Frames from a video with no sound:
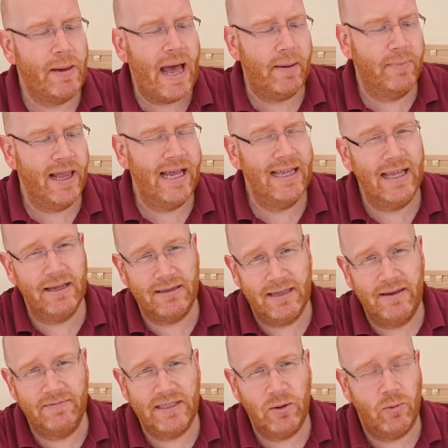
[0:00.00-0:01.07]
back plate
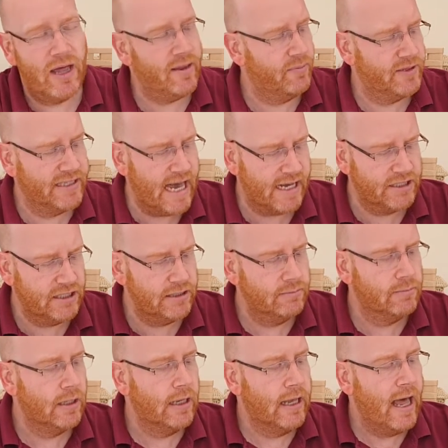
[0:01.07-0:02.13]
that gives it weather
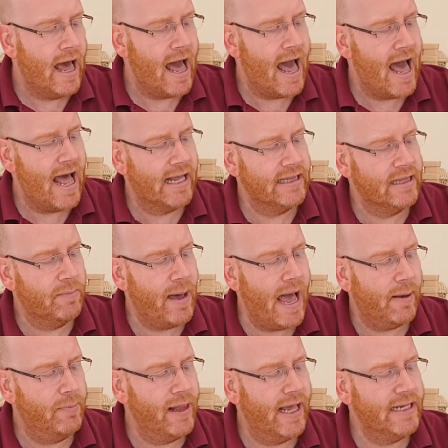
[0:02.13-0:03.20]
protection. And the
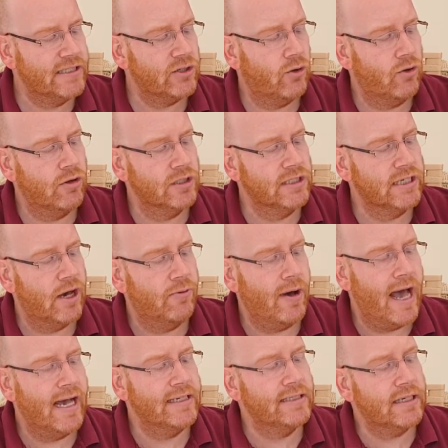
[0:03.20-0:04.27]
back plate also
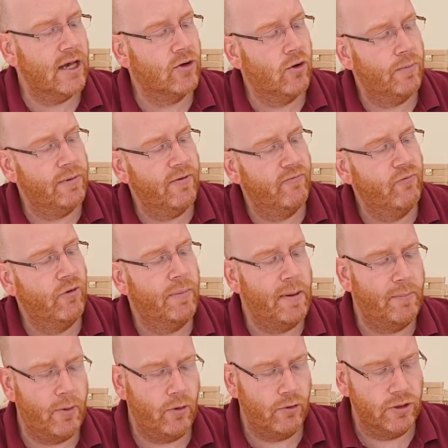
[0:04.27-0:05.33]
has a couple of
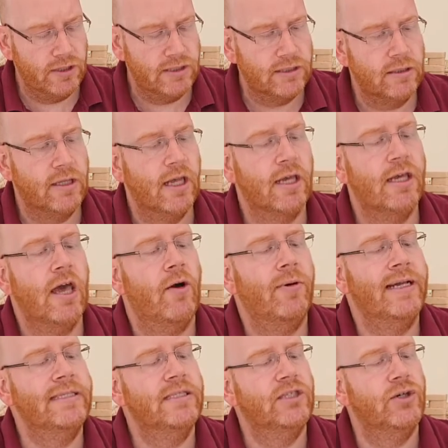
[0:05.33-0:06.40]
rubber bungs that go
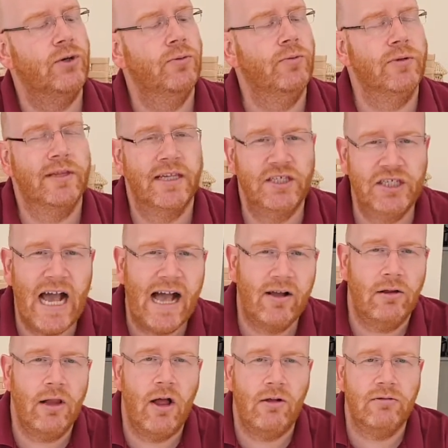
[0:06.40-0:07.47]
into the
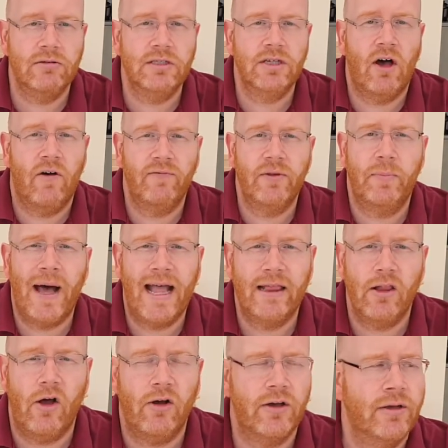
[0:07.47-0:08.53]
shackle holes of the
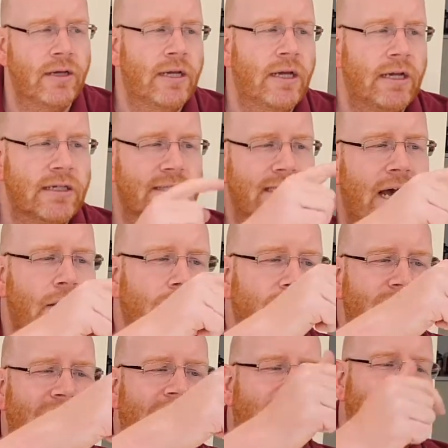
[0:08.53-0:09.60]
padlock. So
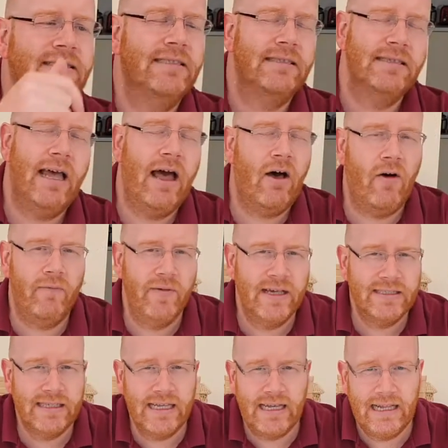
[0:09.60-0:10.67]
that
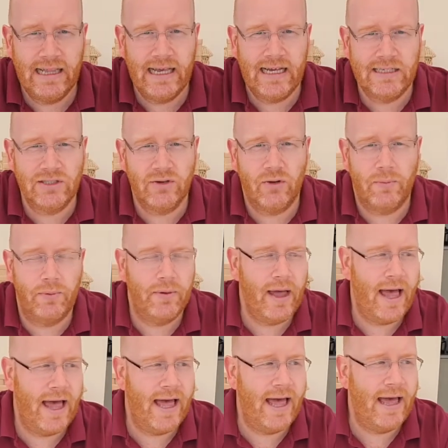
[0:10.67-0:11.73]
obviously clears up
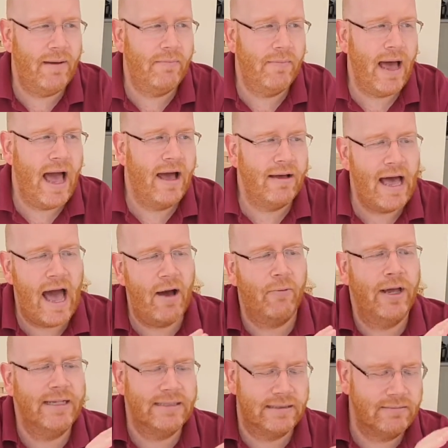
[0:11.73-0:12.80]

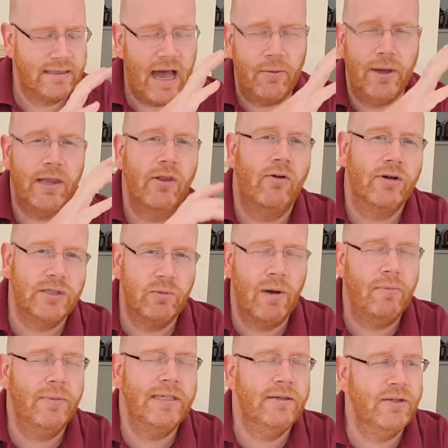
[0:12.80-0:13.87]
how it looks
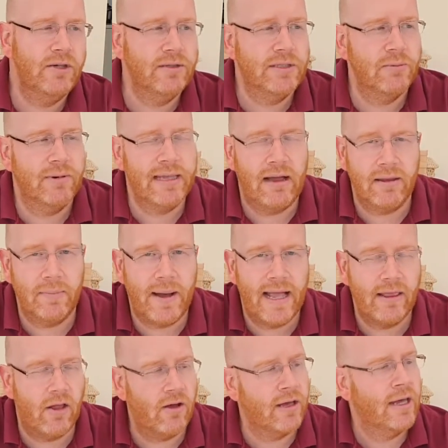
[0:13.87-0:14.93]
when we use it without the
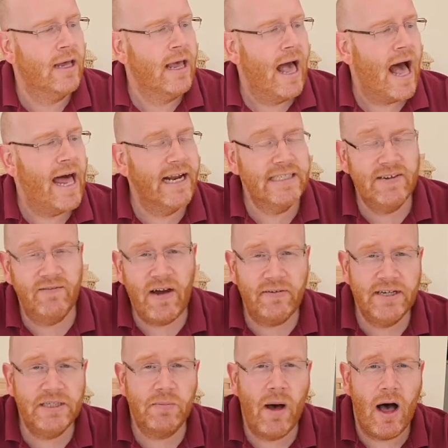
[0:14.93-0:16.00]
padlock. And it's a
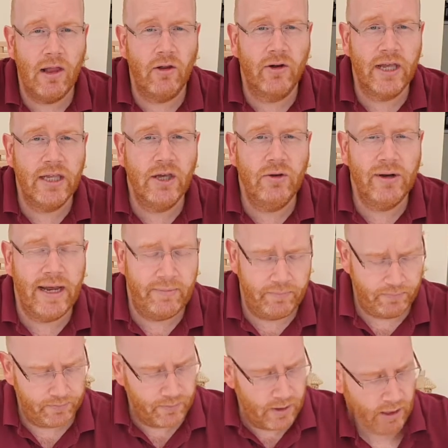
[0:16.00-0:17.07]
very smart looking unit.
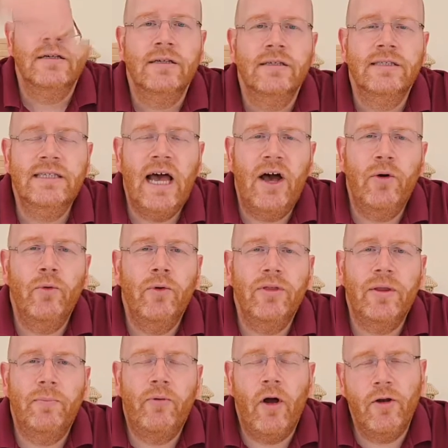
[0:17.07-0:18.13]
So
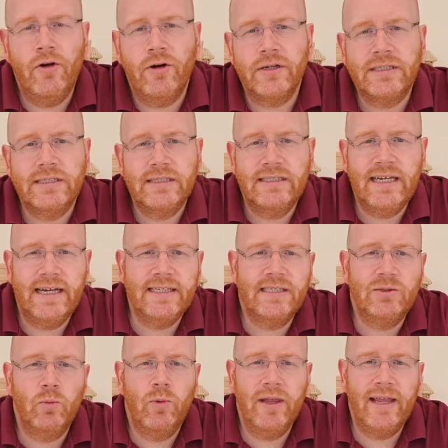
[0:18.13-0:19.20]
the product
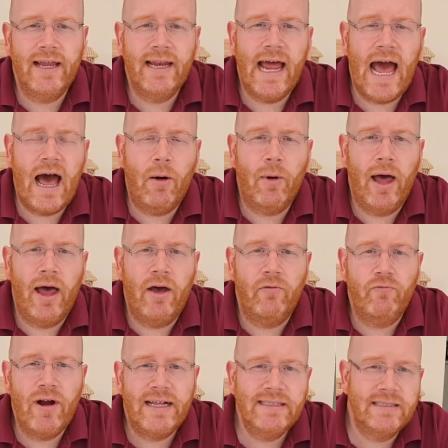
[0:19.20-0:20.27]
sits within our
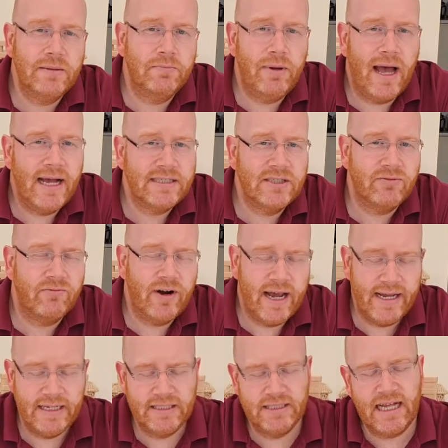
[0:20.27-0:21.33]
Rent and Pass
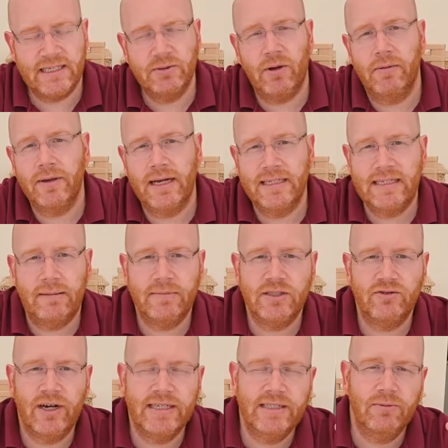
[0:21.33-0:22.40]
range. That's what I'm going to
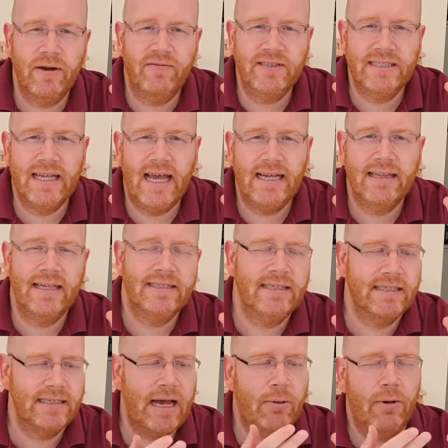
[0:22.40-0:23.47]
demonstrate it with today. This
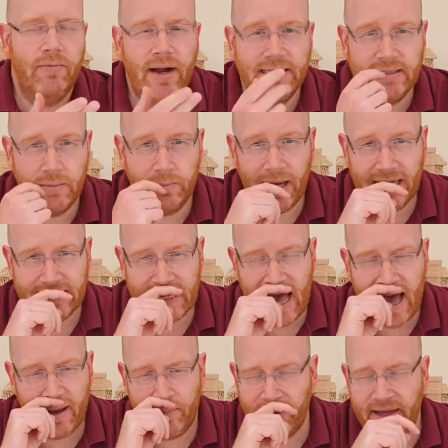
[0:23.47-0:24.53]
is our Rent and Pass
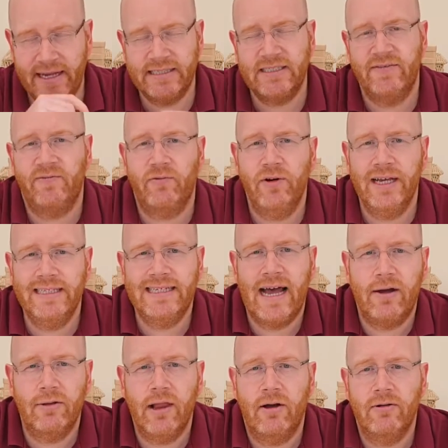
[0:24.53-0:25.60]
app. It's a free
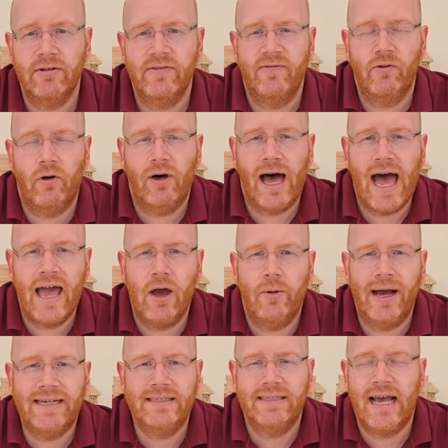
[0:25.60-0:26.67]
download for
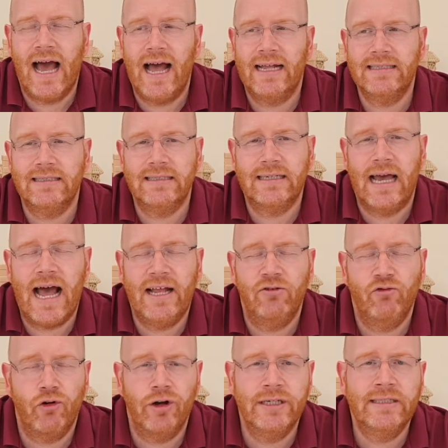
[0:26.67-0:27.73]
iOS and
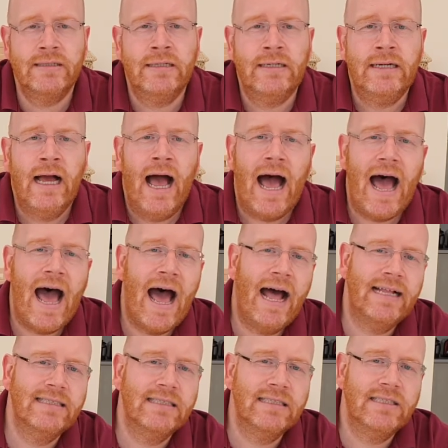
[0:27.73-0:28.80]
Android.
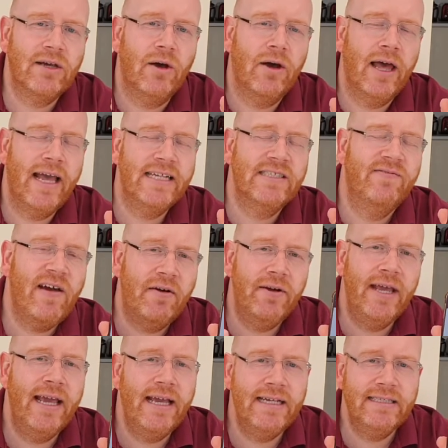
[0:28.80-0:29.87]
And it's
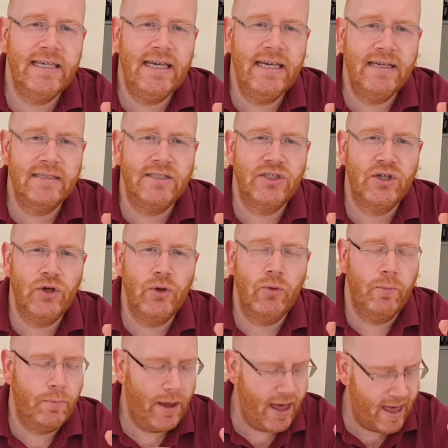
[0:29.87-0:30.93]
very easy
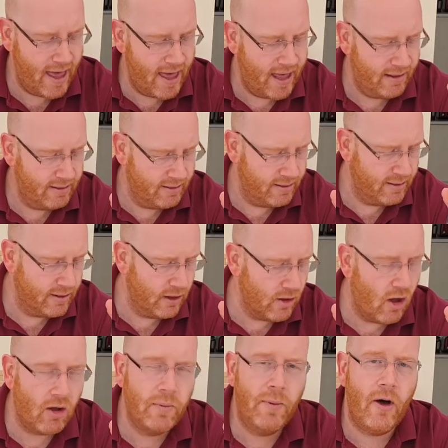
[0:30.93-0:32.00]
to pair the
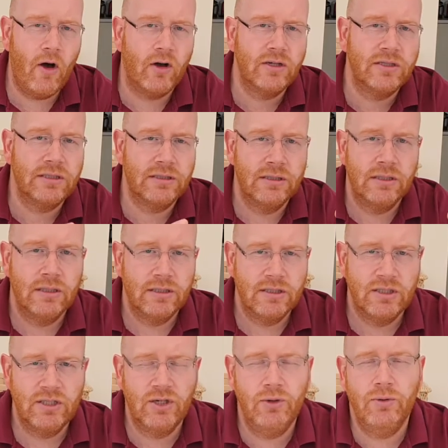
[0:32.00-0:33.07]
lockbox
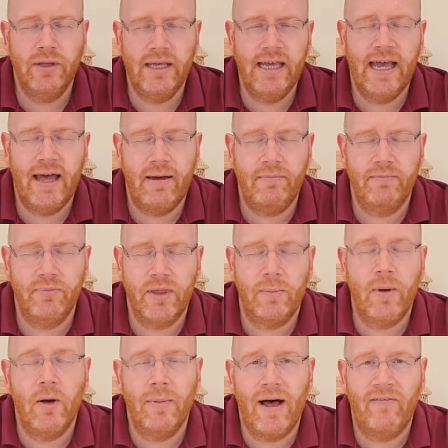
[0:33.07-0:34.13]
to the
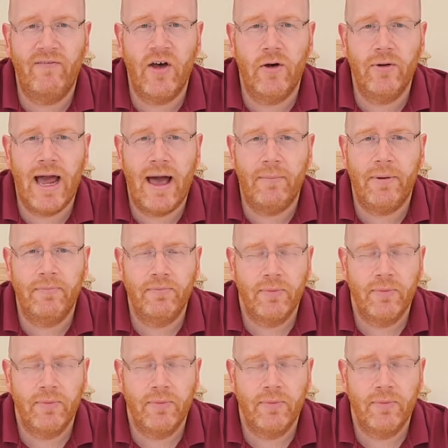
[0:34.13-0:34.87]
mobile phone app.